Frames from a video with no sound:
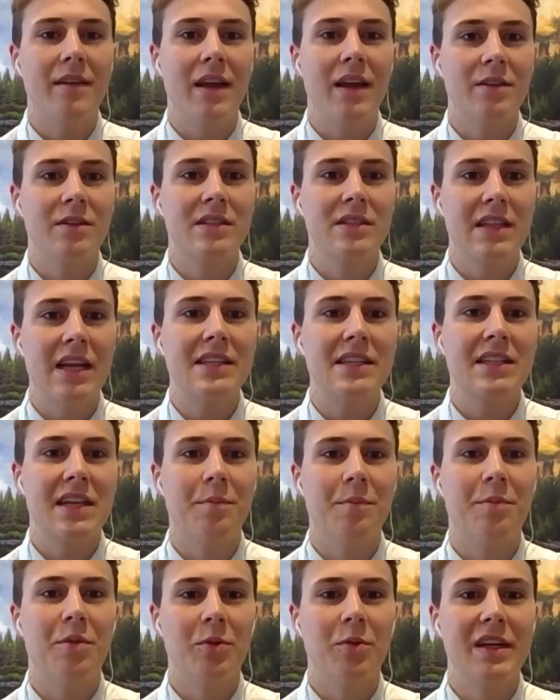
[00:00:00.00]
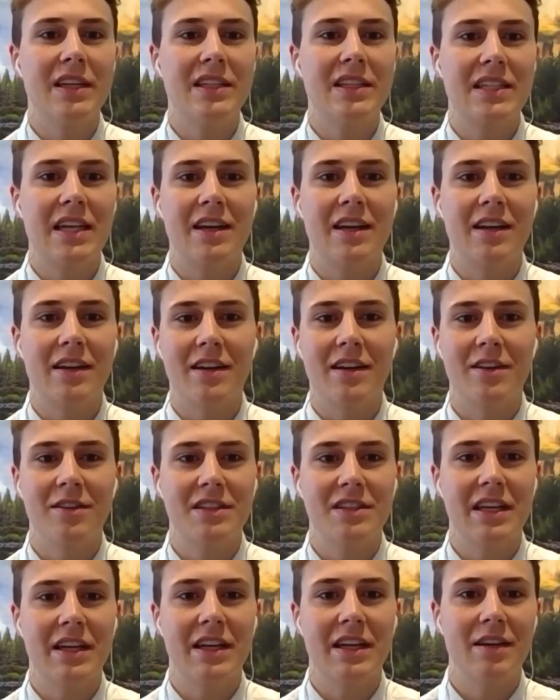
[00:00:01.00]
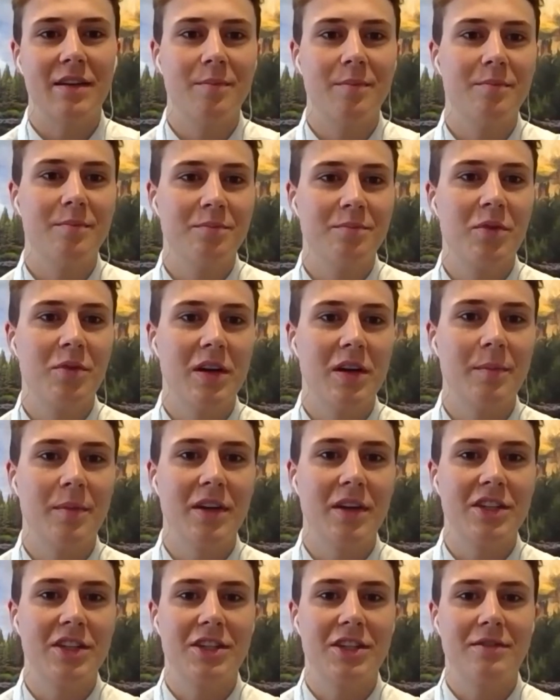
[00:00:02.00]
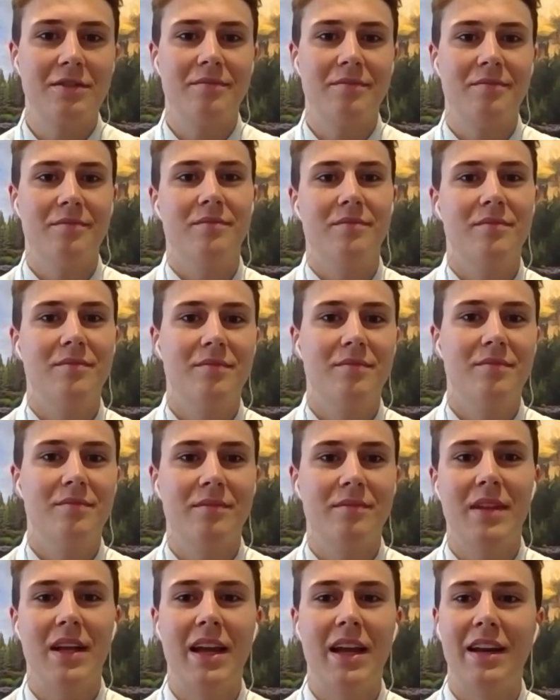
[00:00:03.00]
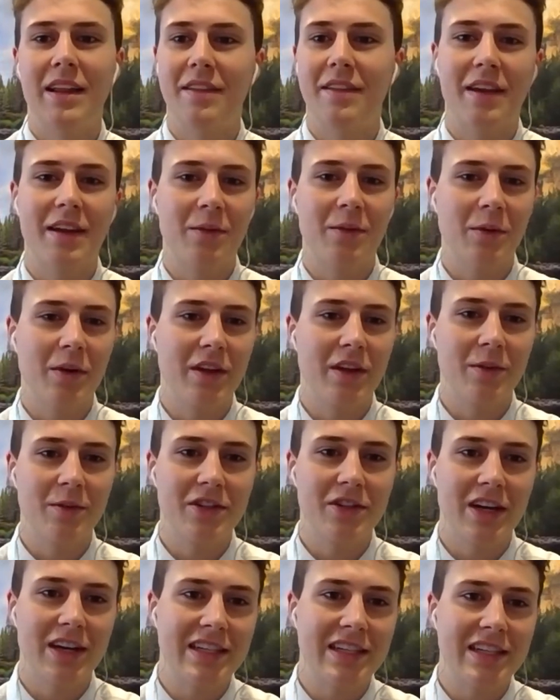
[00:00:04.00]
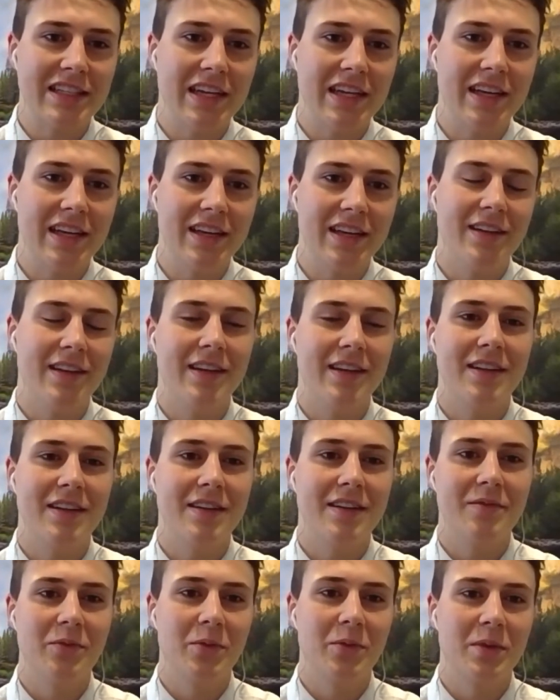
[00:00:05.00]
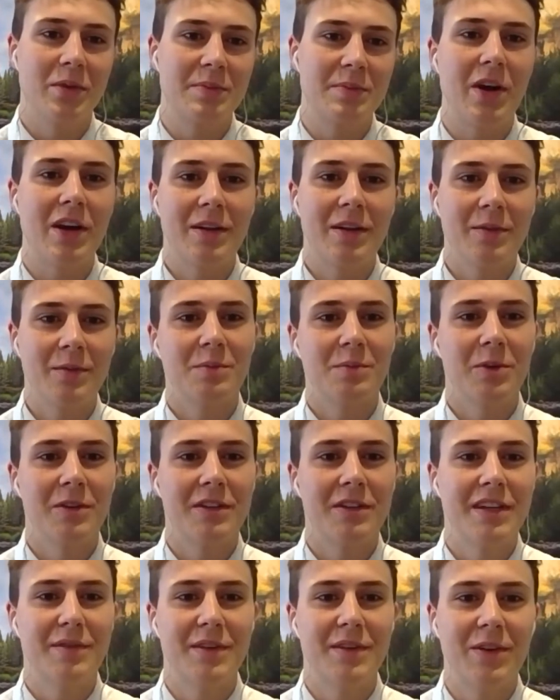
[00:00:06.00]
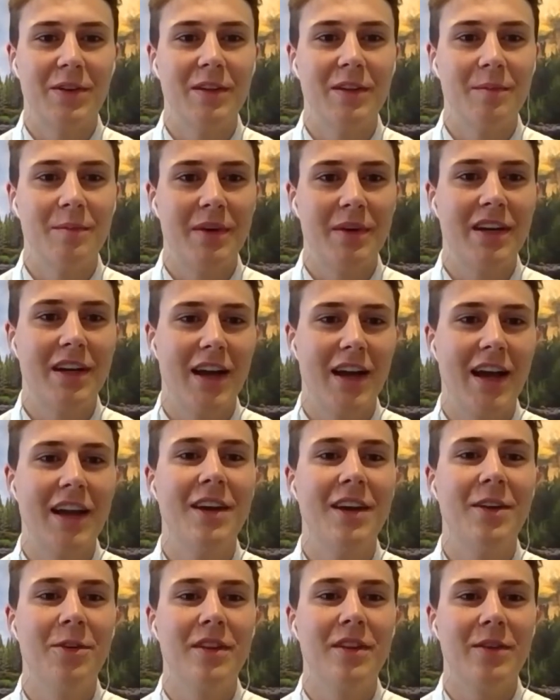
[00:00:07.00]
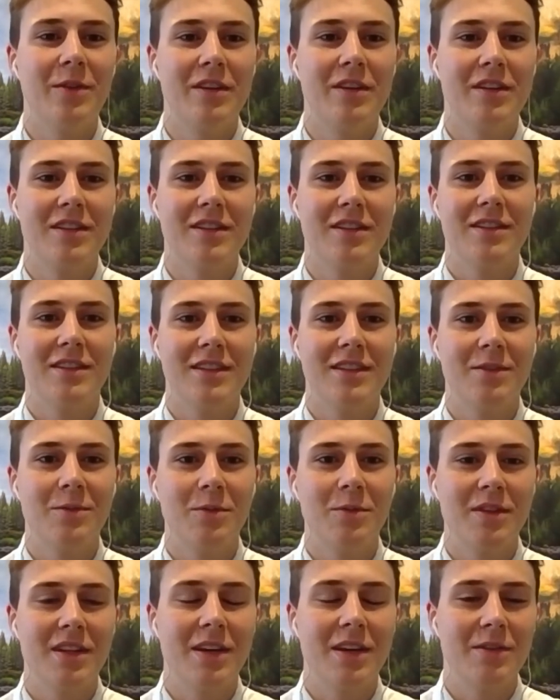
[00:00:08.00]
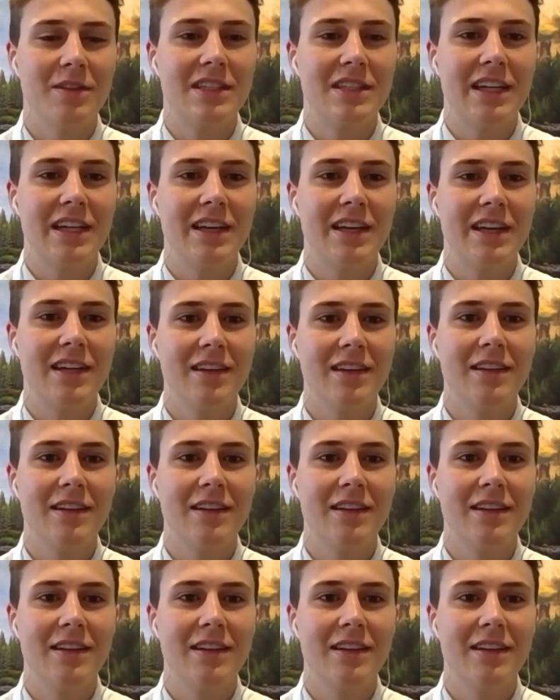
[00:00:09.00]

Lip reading: Those last couple of weeks, I could understand pretty much anything, what they were trying to say, and responding was more difficult, but I knew what they were saying.